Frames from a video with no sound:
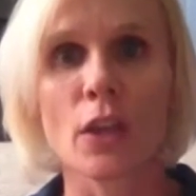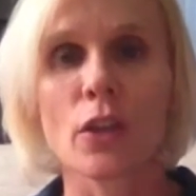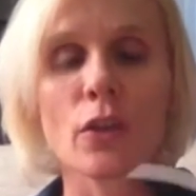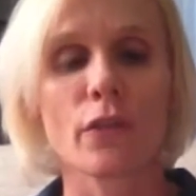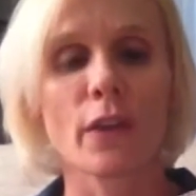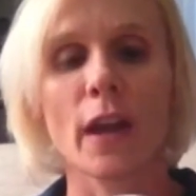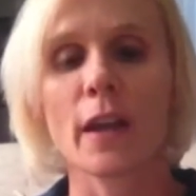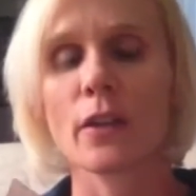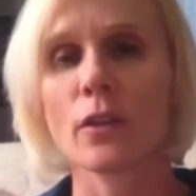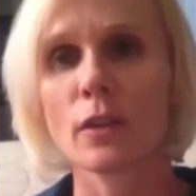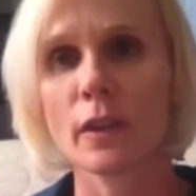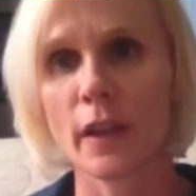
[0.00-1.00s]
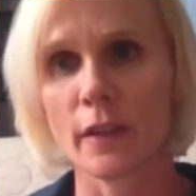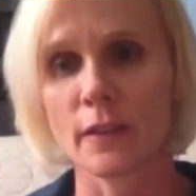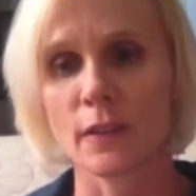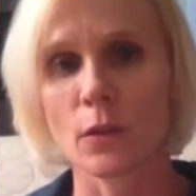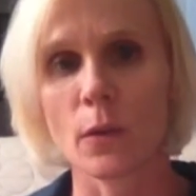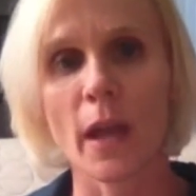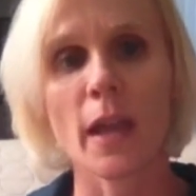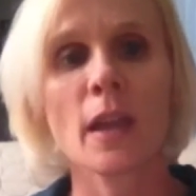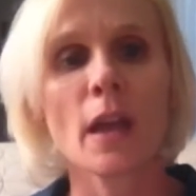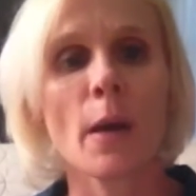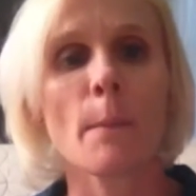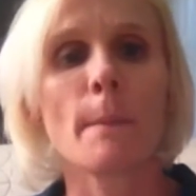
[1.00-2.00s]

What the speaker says: You've got your list, okay?